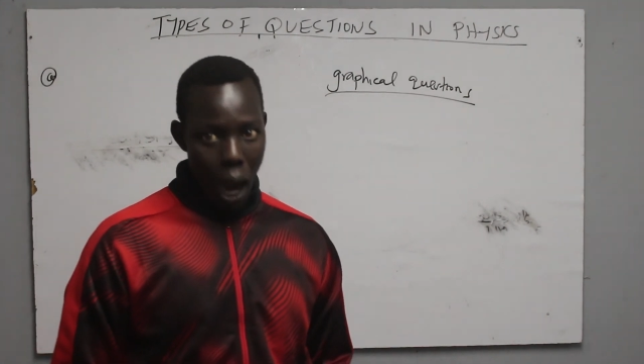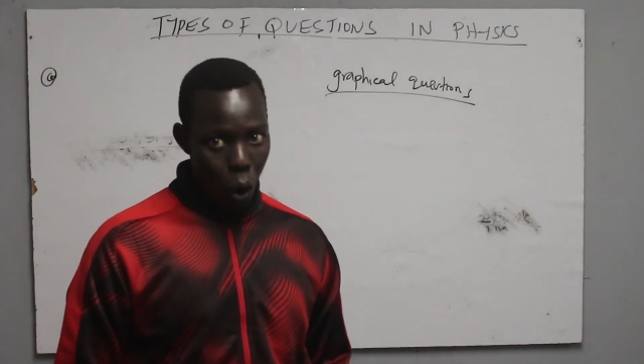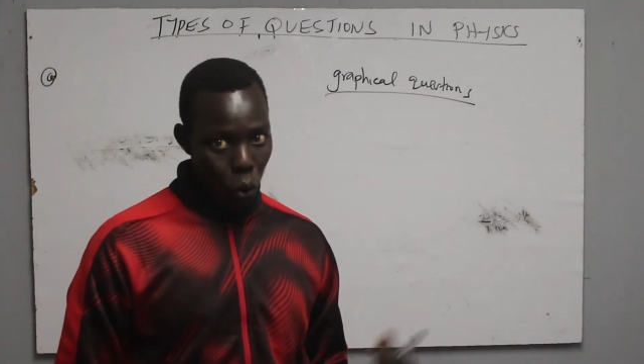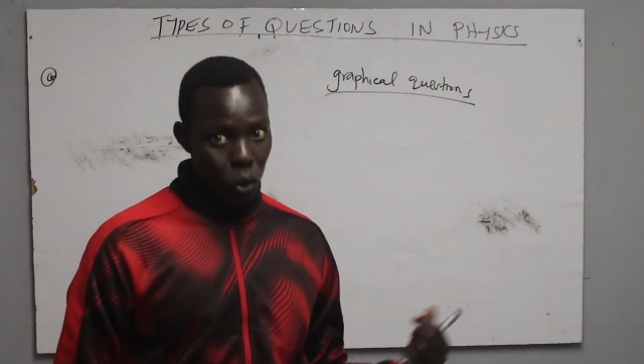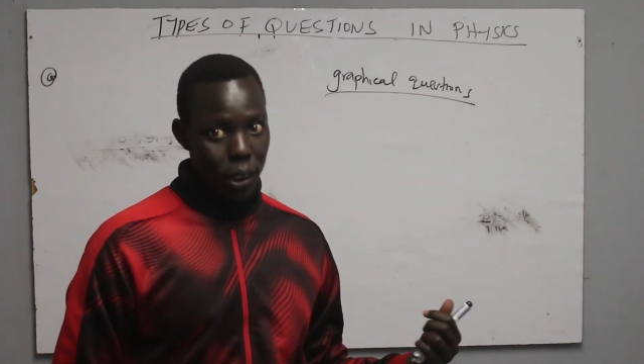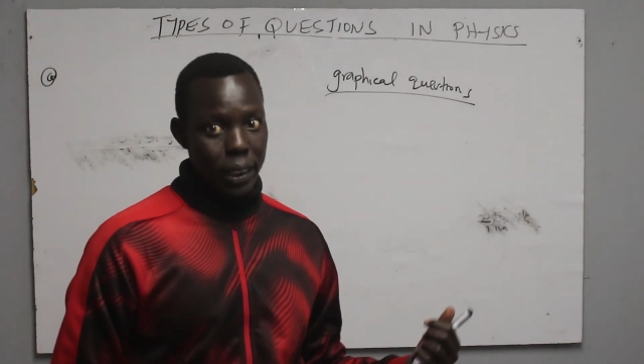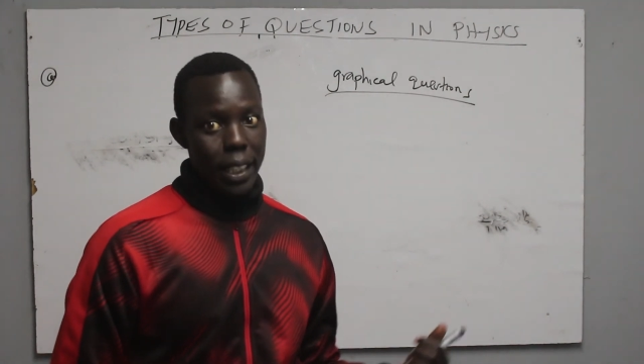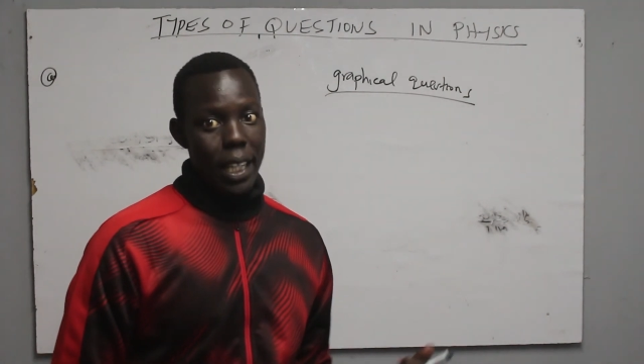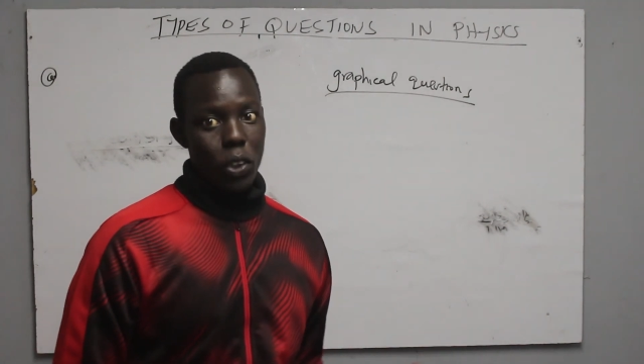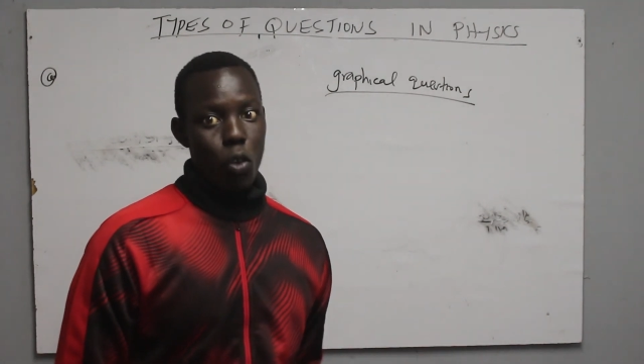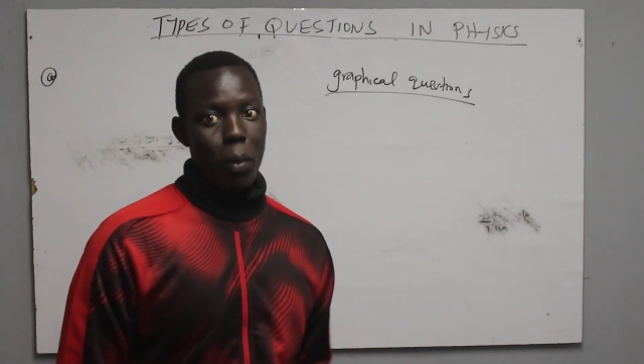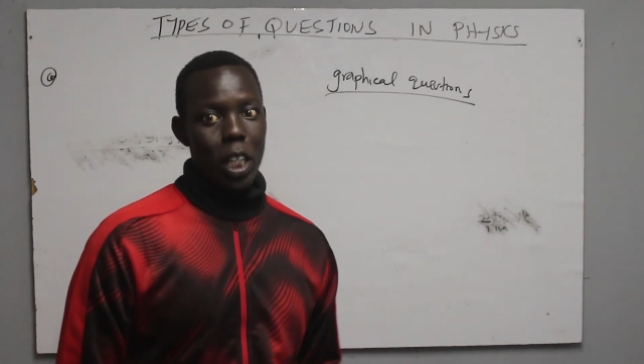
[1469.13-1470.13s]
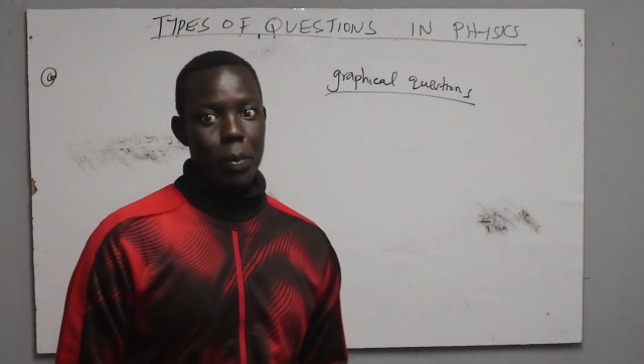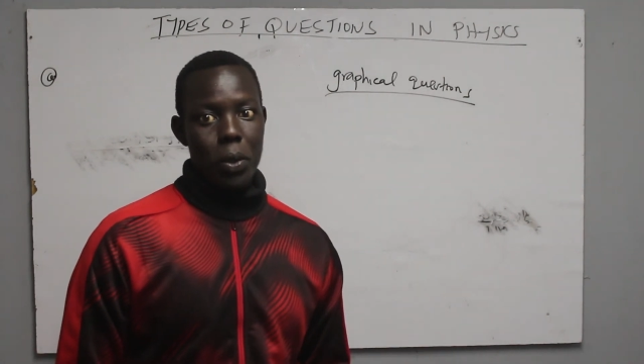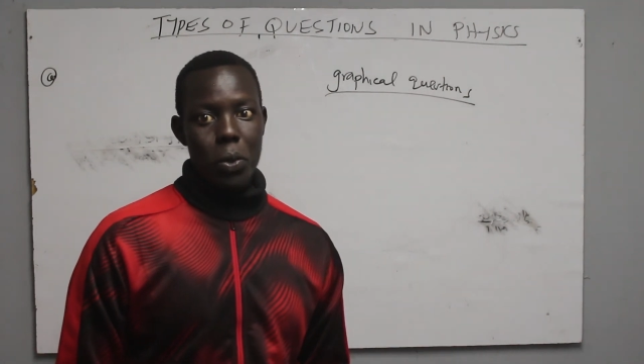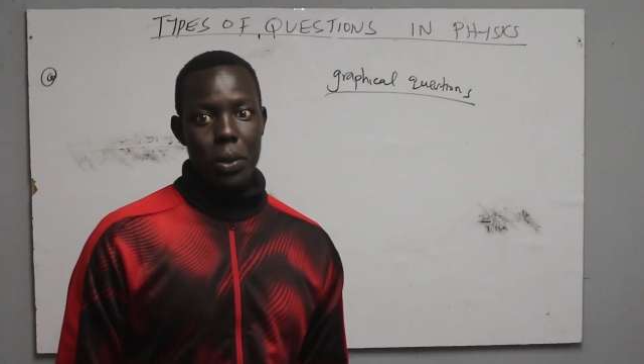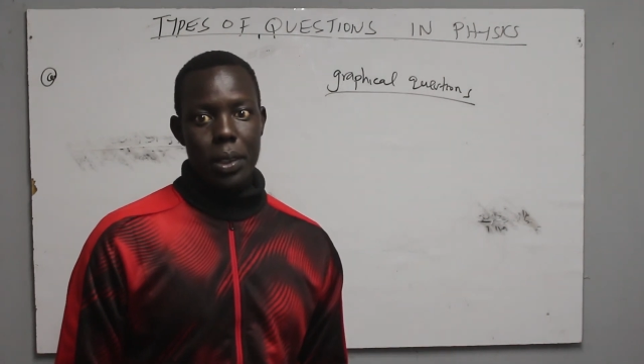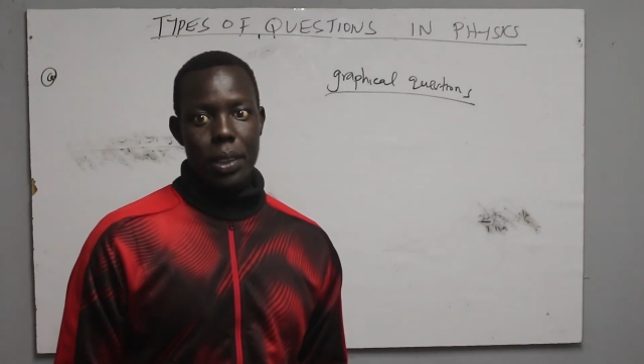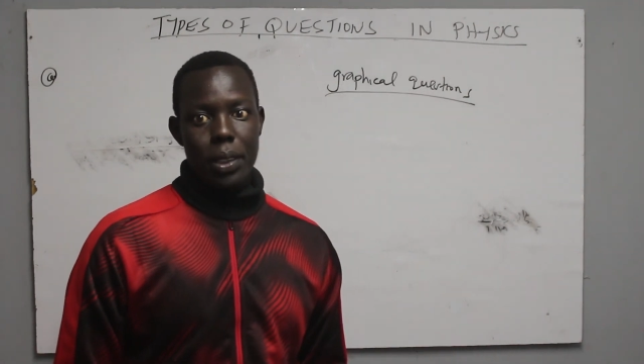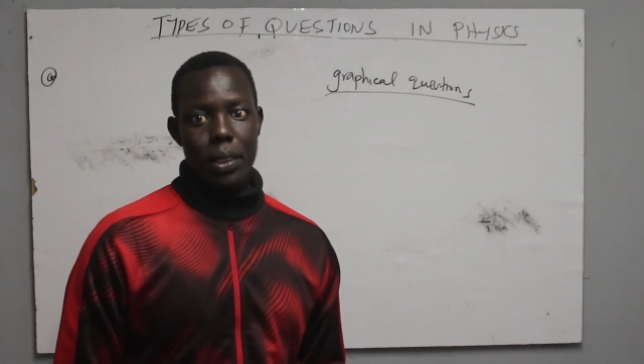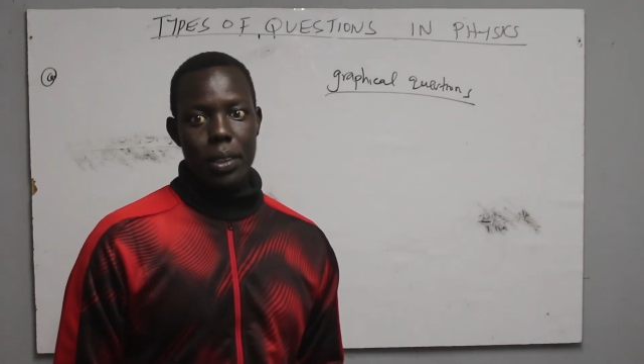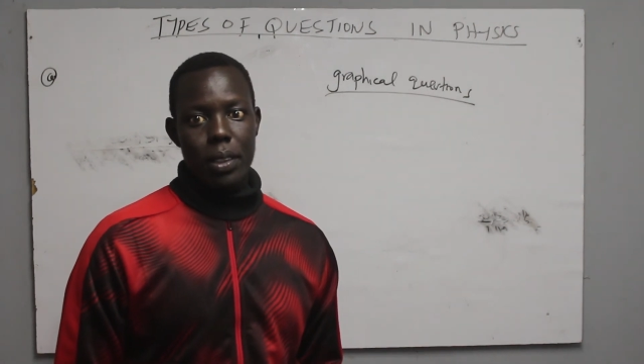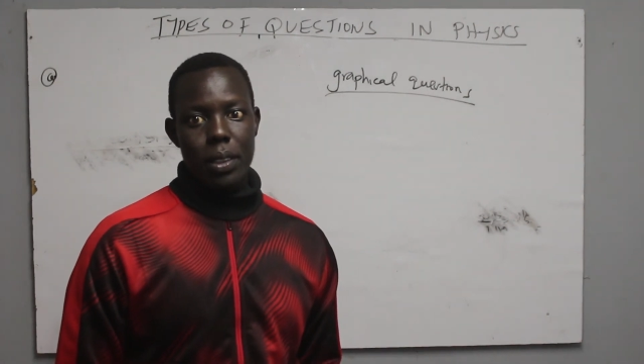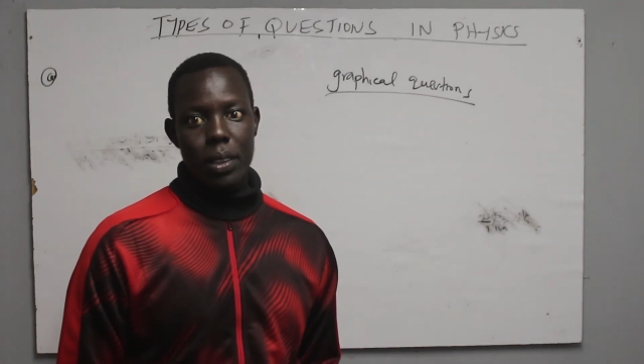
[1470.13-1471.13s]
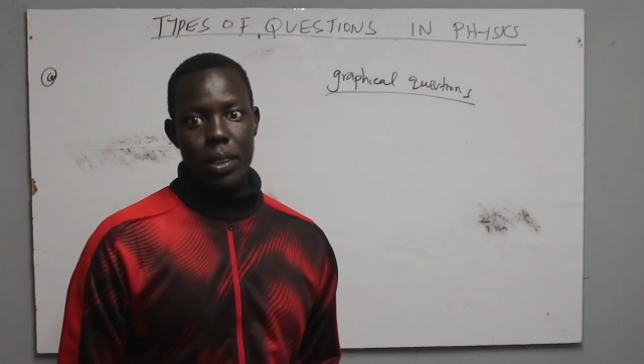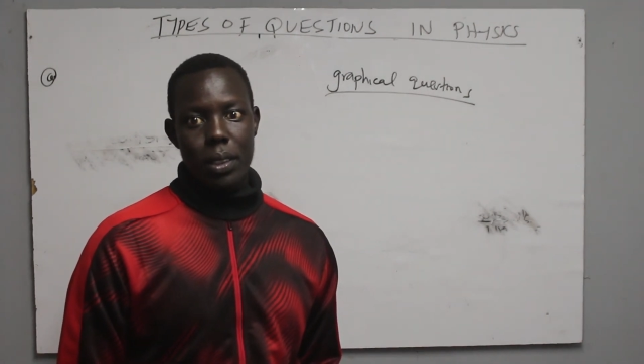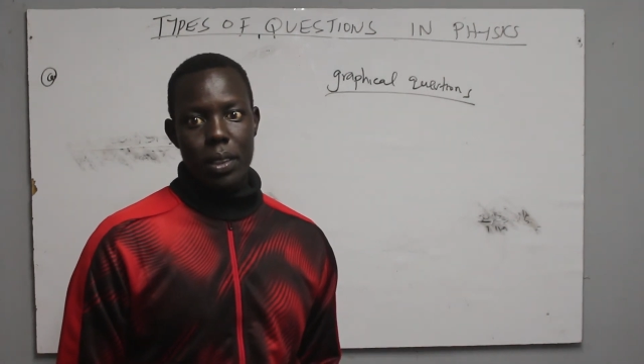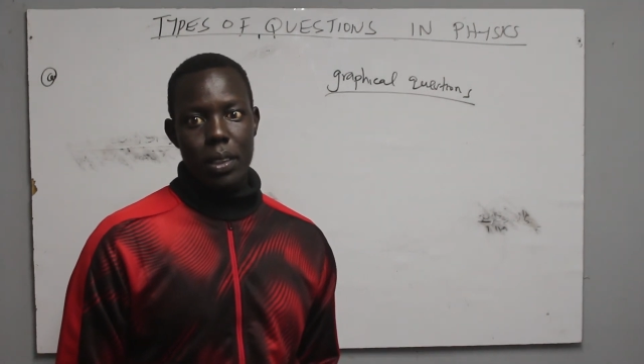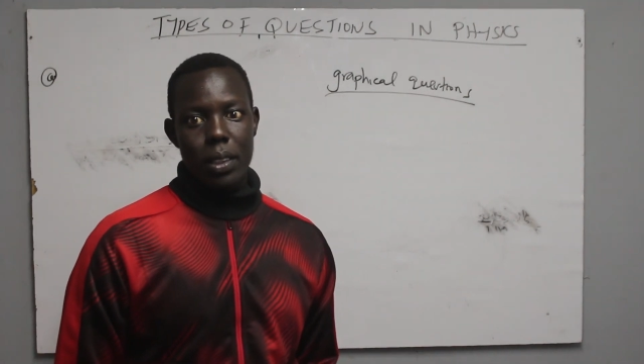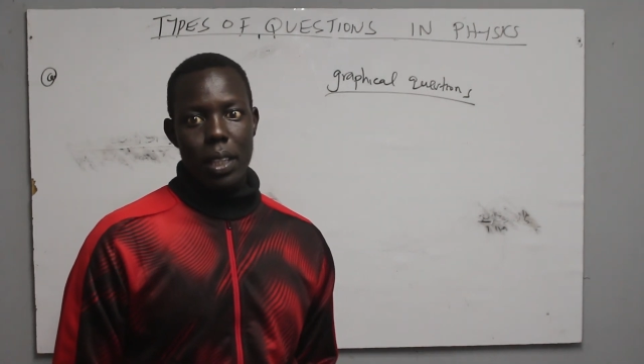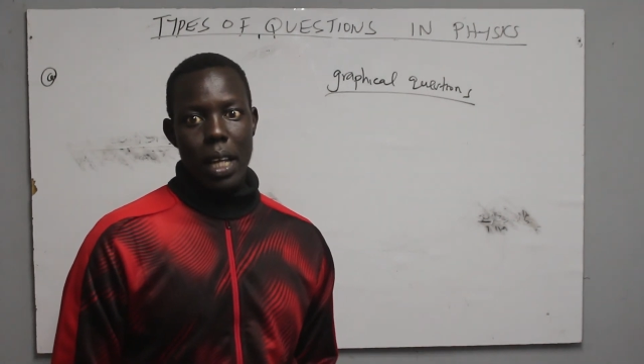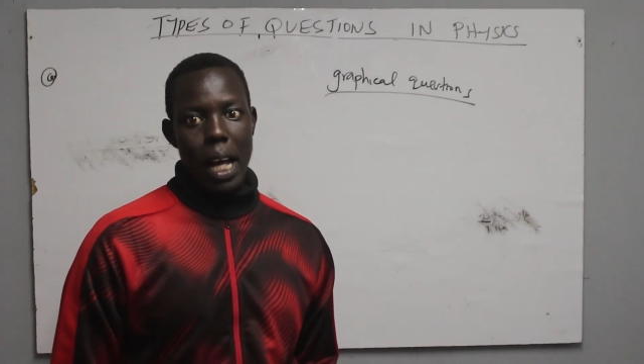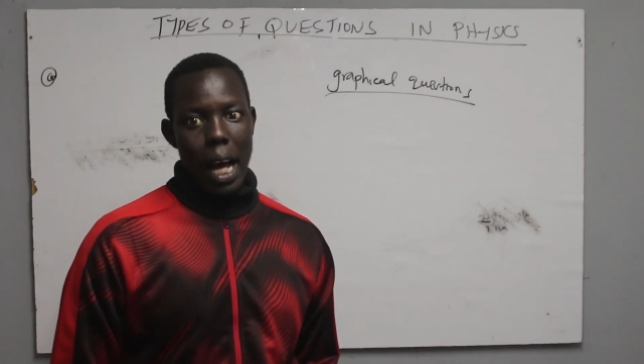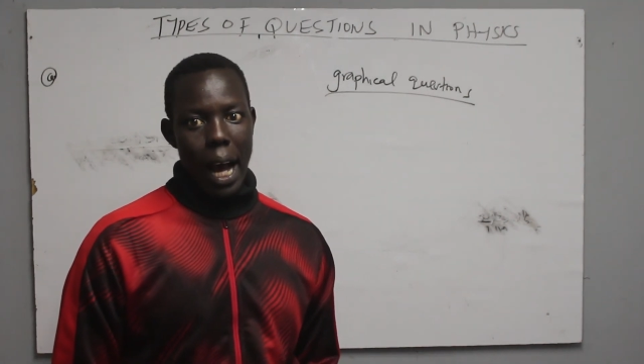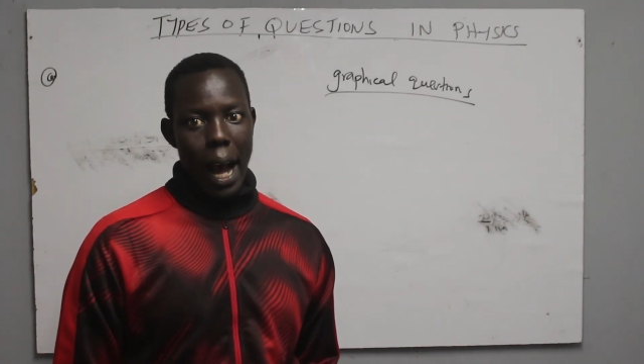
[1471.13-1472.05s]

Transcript: will not stay here so much because I